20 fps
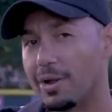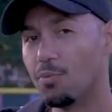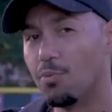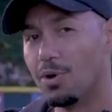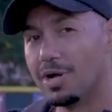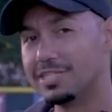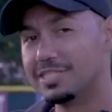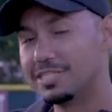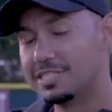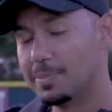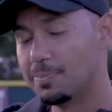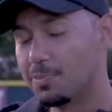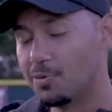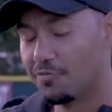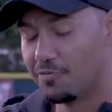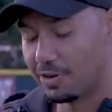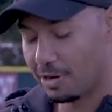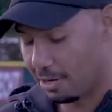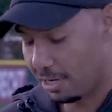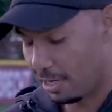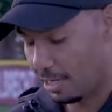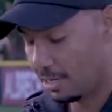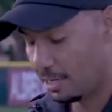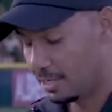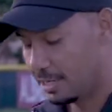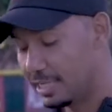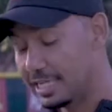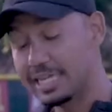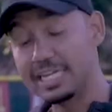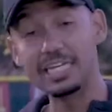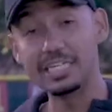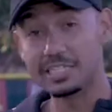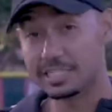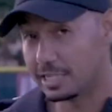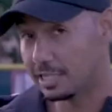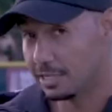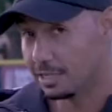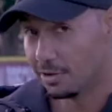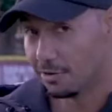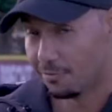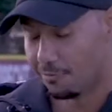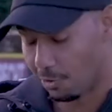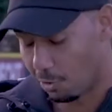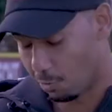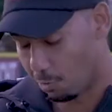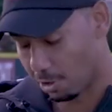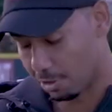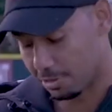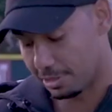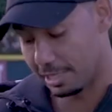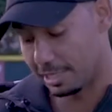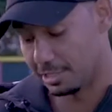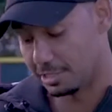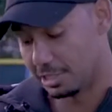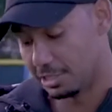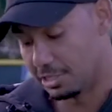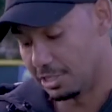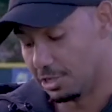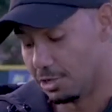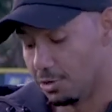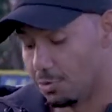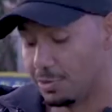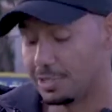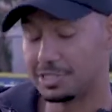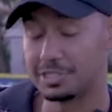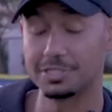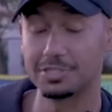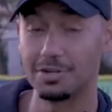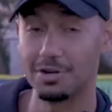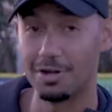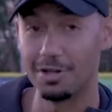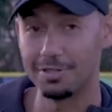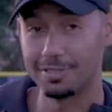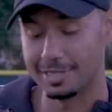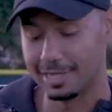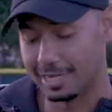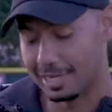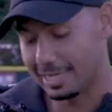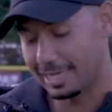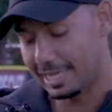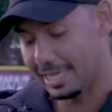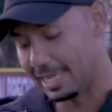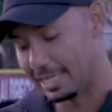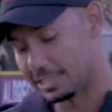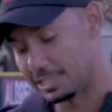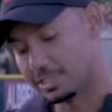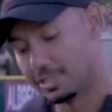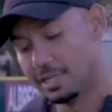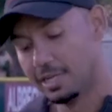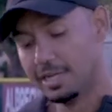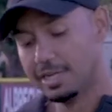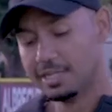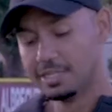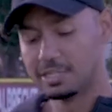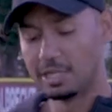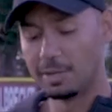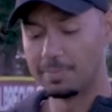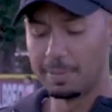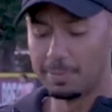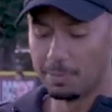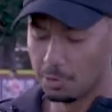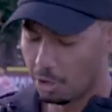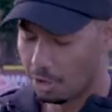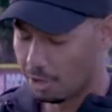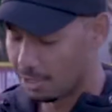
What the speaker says: one simple, very easy footwork thing to do, which is called the hitch. Some people call